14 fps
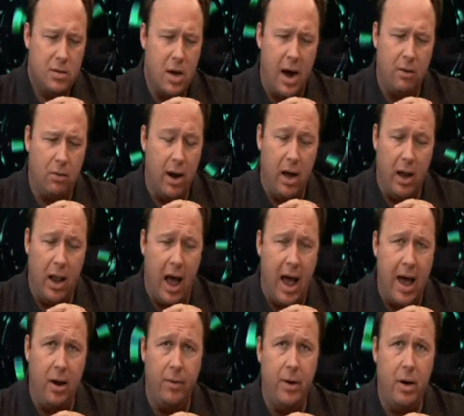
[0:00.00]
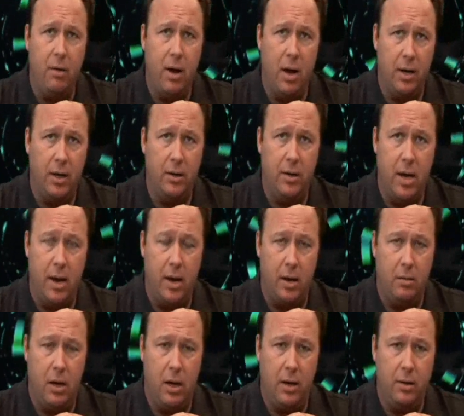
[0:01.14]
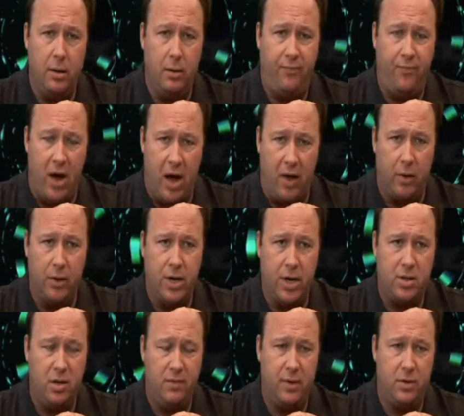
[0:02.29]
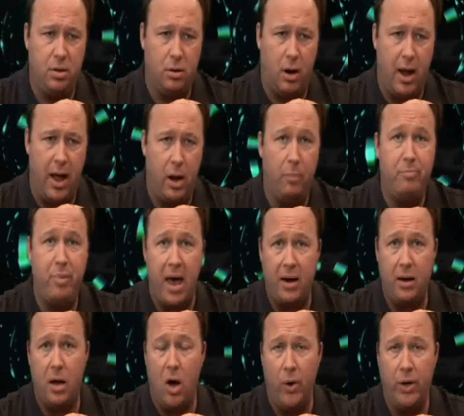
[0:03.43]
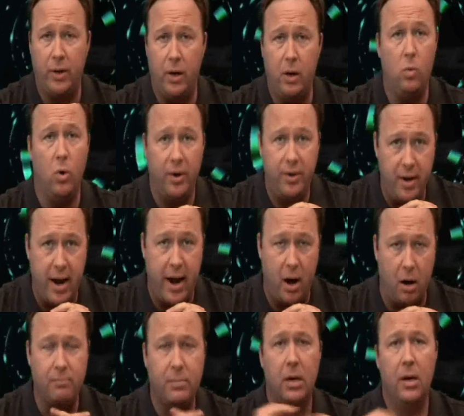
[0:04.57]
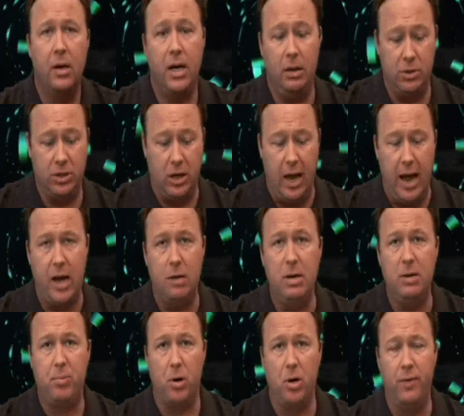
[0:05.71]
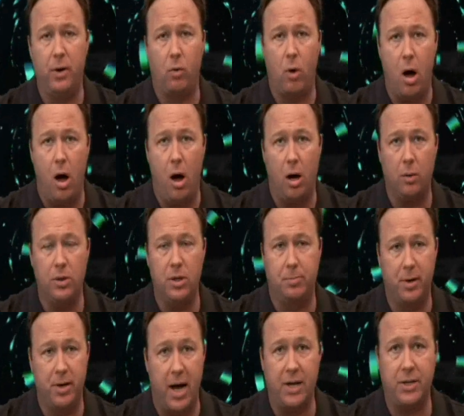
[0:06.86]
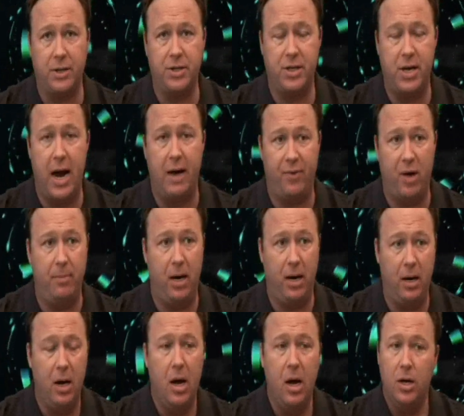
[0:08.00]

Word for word: Tyrel, I don't know how you did it. Uh, your father, Jesse Ventura, had a bet going that it wouldn't air. He was glad yeah. to be proven wrong with the production staff. I mean,